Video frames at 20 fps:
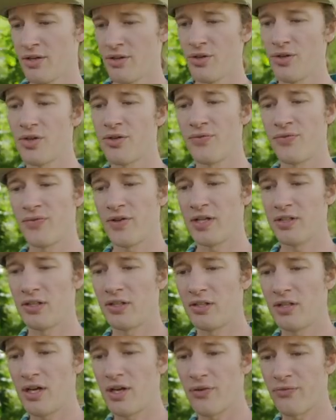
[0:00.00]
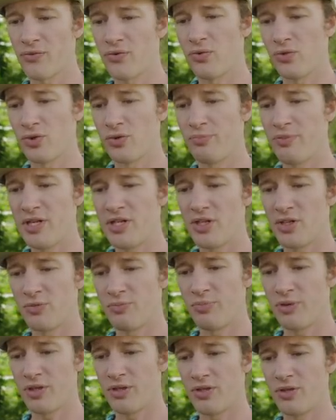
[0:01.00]
you can find a lot of cool species
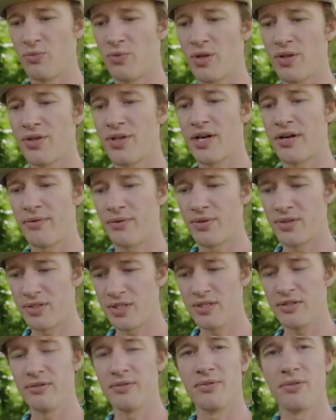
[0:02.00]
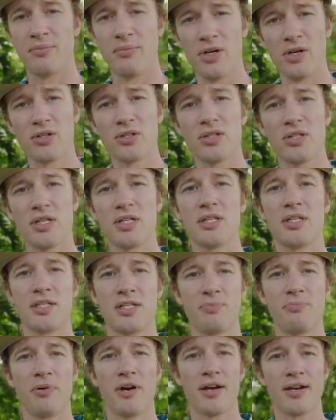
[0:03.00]
but the one that I want to see the most is the
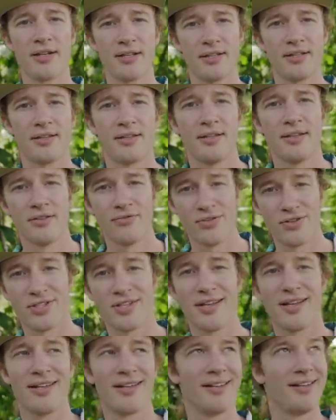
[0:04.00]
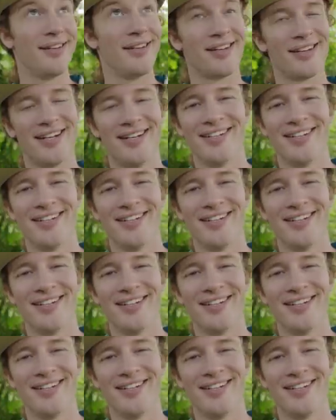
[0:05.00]
spotted Visayan deer.